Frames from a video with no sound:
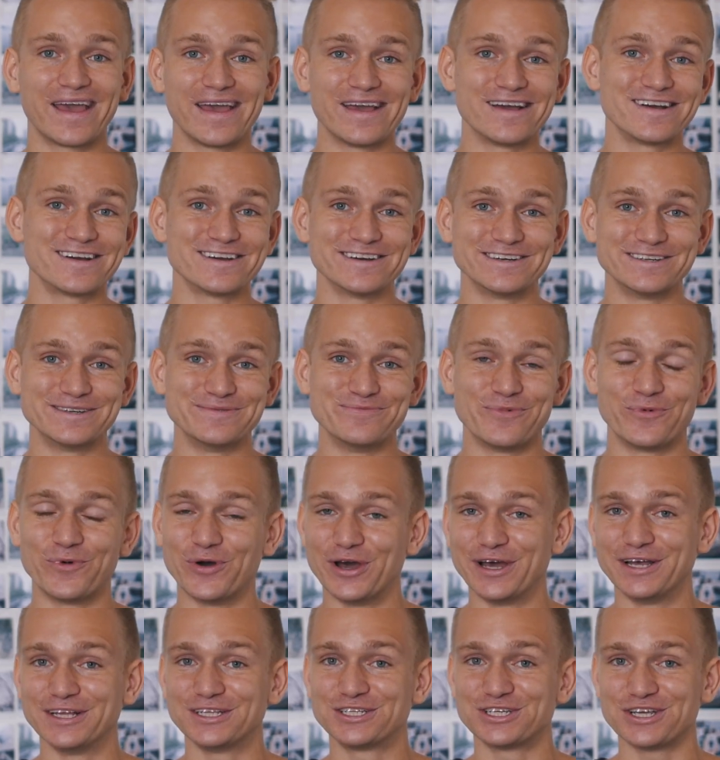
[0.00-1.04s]
income,
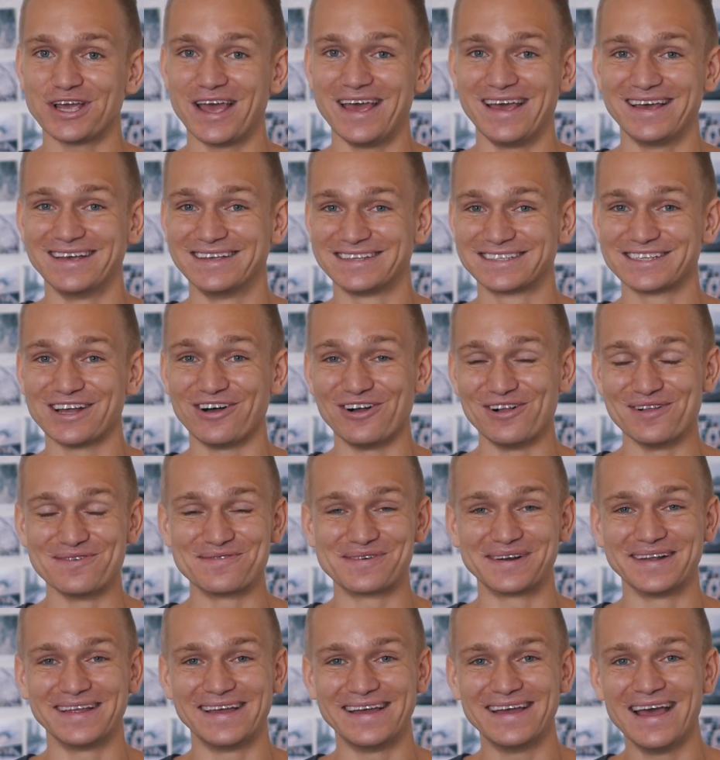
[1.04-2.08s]
which is
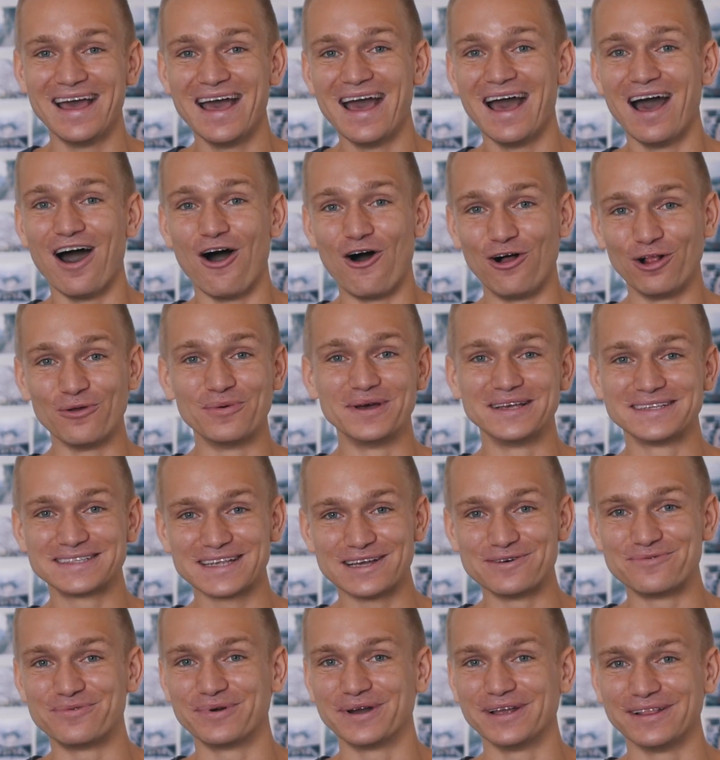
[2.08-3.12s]
already always
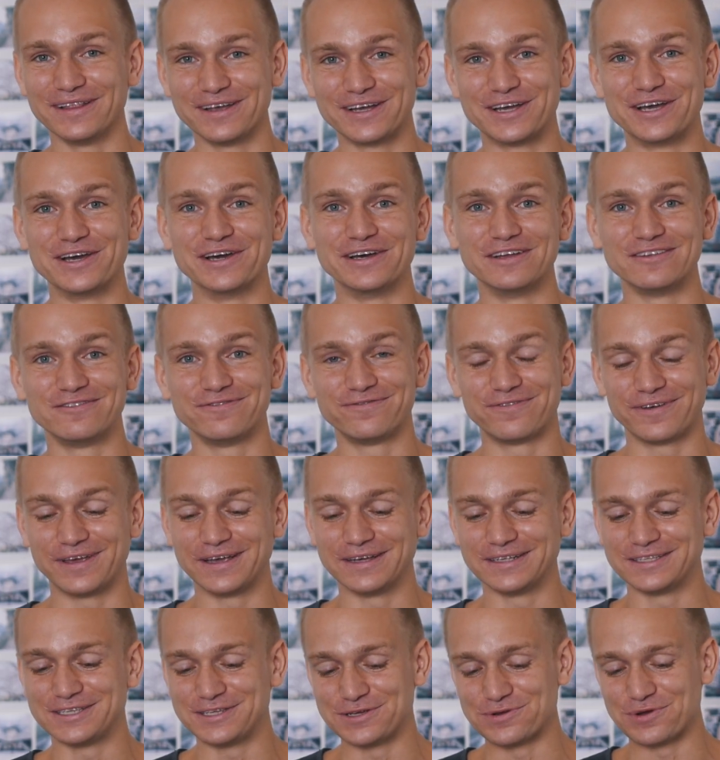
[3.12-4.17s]
a really good
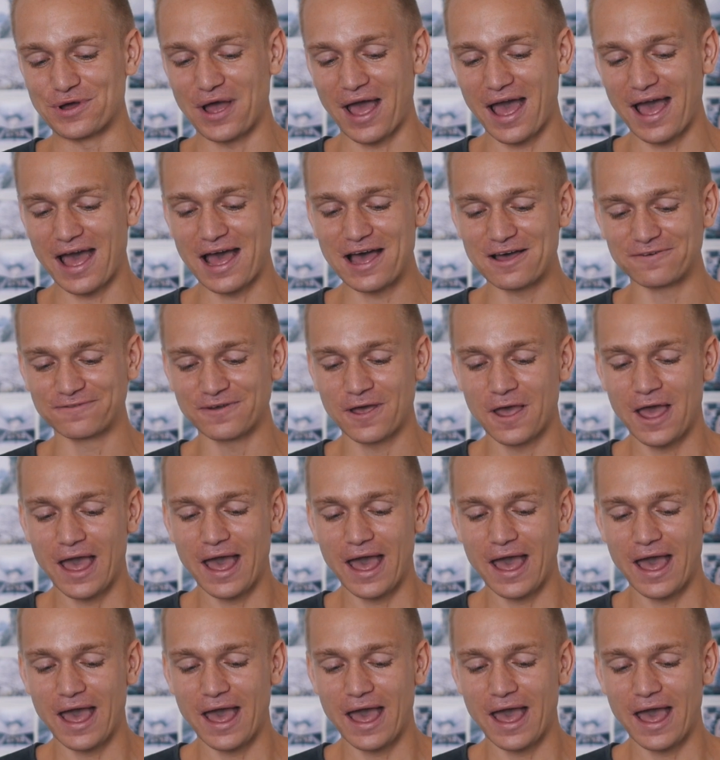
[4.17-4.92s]
thing to have.